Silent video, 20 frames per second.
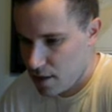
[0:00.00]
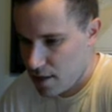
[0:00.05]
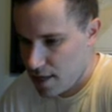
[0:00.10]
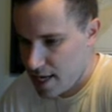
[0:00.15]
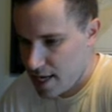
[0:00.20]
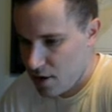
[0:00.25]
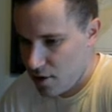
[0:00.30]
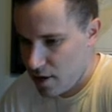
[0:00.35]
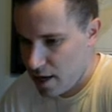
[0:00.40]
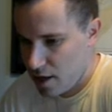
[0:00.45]

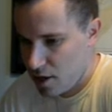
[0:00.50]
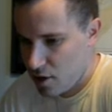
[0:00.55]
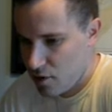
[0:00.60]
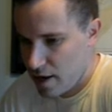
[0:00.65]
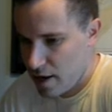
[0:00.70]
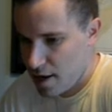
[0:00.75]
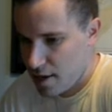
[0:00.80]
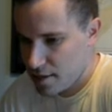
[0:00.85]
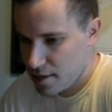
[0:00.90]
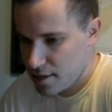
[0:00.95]
Now yellow
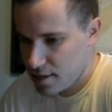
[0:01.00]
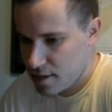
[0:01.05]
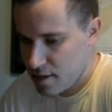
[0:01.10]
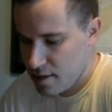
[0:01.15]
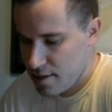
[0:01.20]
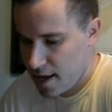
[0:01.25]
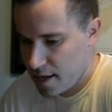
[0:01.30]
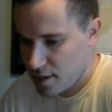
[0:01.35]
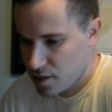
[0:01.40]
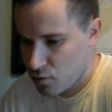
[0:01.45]
has
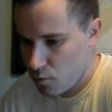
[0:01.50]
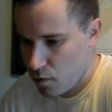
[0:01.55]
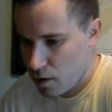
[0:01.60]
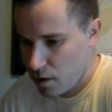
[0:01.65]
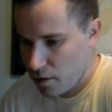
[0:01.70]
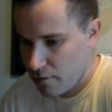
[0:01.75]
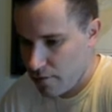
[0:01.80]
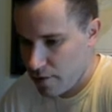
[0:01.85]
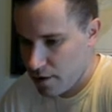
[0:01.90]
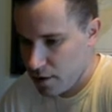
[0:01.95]
that
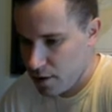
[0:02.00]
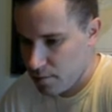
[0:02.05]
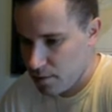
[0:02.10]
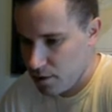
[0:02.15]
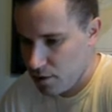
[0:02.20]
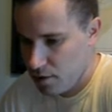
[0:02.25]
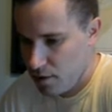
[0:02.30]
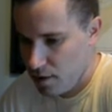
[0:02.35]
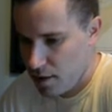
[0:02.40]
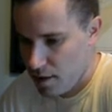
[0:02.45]
square
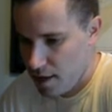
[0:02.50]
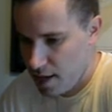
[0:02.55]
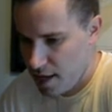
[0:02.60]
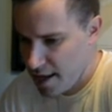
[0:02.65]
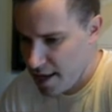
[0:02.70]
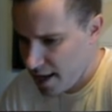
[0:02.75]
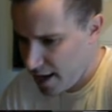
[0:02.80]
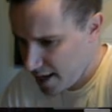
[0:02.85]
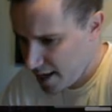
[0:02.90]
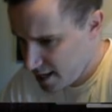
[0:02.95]
available,
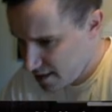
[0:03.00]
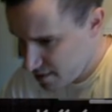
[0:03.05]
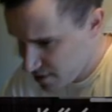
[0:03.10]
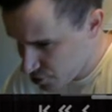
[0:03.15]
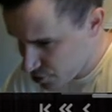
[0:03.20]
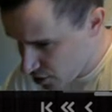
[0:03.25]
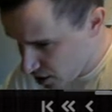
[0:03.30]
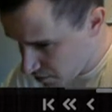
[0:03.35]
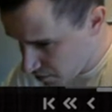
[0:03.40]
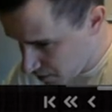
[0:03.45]
and I get the
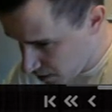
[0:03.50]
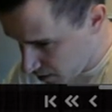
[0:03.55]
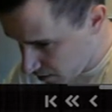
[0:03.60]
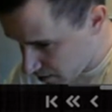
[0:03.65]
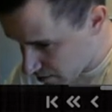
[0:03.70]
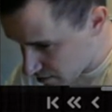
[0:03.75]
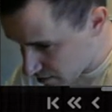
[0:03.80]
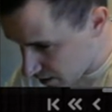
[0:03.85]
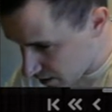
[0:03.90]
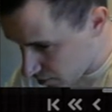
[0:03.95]
checkmate,
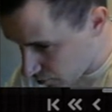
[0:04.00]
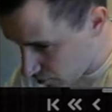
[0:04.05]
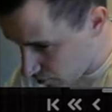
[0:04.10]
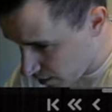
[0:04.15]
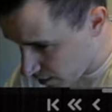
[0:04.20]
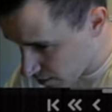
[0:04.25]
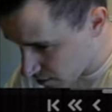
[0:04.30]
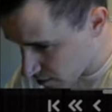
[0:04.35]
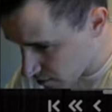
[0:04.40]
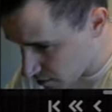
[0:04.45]
is that
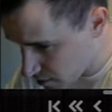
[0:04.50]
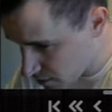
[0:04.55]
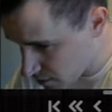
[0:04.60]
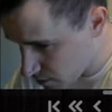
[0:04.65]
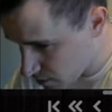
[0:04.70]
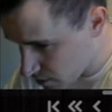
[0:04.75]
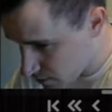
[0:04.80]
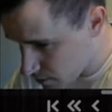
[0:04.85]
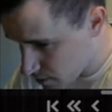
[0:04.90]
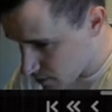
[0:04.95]
correct?
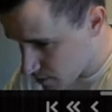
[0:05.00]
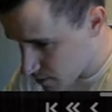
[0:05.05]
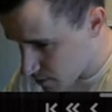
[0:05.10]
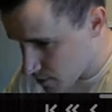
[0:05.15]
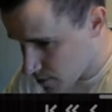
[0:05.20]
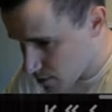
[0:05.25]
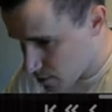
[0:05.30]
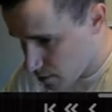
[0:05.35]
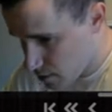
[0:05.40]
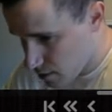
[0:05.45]

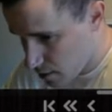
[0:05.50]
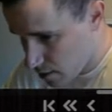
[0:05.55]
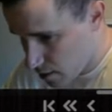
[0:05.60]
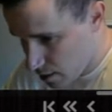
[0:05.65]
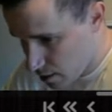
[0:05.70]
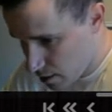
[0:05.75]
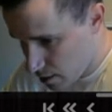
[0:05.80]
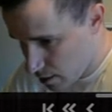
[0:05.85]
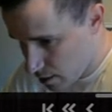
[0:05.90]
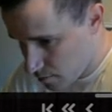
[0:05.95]

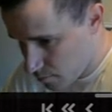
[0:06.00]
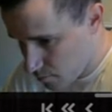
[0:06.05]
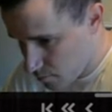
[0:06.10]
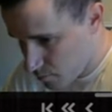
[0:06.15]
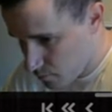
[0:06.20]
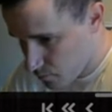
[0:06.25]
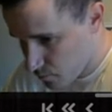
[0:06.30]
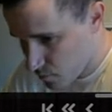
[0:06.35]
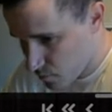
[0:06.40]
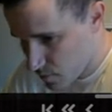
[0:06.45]
Um,
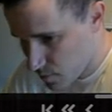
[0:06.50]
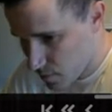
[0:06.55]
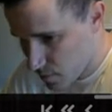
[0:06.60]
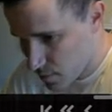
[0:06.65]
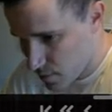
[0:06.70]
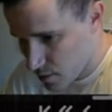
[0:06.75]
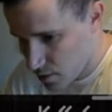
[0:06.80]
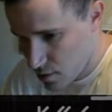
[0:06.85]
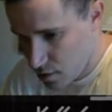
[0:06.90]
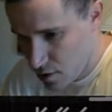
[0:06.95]

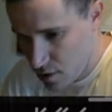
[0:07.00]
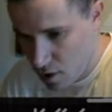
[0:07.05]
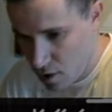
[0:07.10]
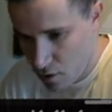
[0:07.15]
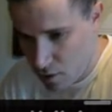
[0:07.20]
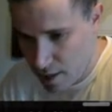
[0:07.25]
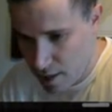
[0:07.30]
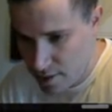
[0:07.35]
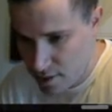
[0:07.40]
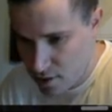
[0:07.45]

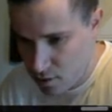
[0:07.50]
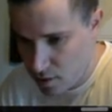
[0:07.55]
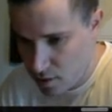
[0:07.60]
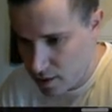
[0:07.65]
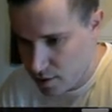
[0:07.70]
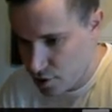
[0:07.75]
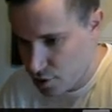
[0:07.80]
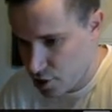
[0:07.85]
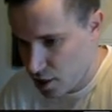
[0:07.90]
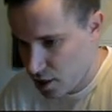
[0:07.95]
no, I don't
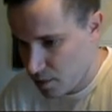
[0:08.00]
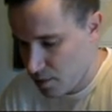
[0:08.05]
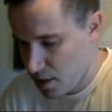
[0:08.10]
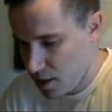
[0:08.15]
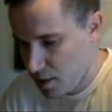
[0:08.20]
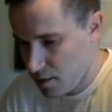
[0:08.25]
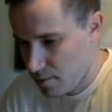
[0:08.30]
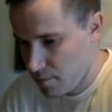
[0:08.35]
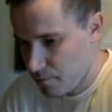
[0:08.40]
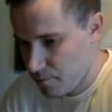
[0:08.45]
get the checkmate